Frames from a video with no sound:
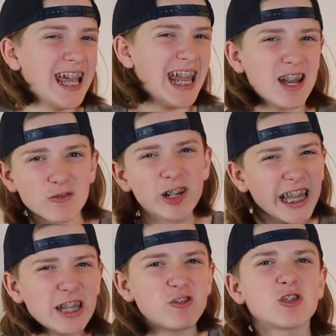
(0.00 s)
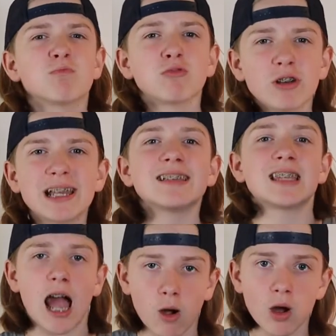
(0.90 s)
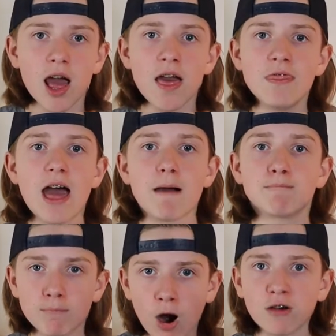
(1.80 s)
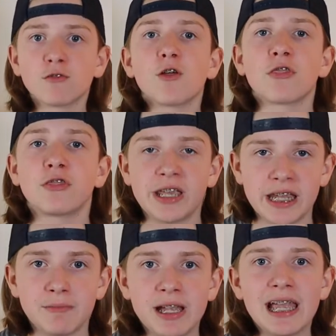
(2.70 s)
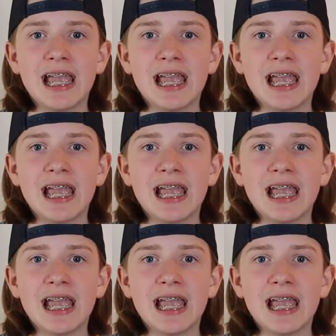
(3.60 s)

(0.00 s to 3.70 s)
and it really just brings out that Marvel theme